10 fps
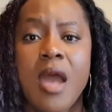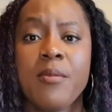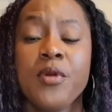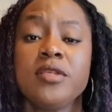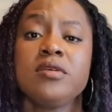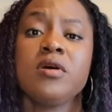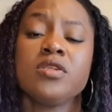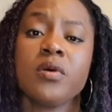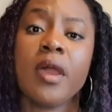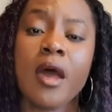I prayed to
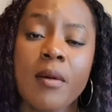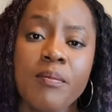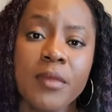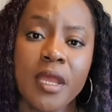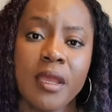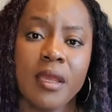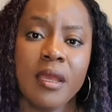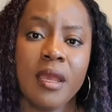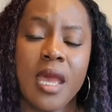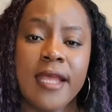God to help me
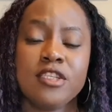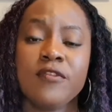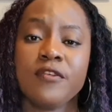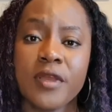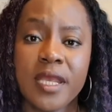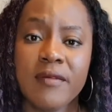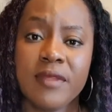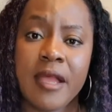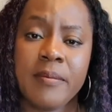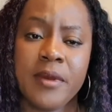and to
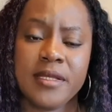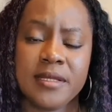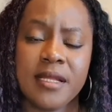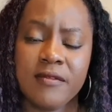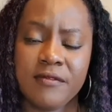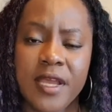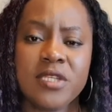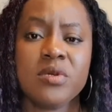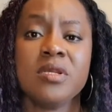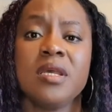forgive that person, and
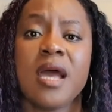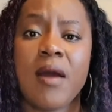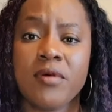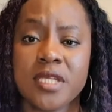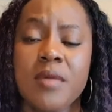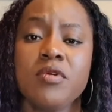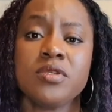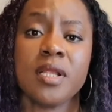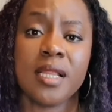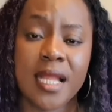eventually I was
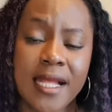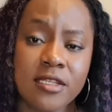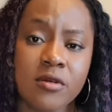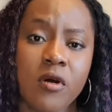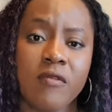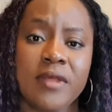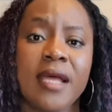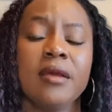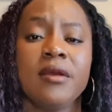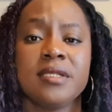able to let go of
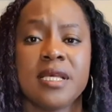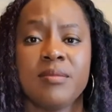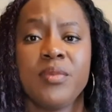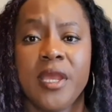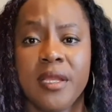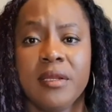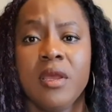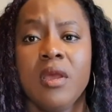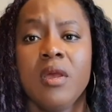that hurt and pain.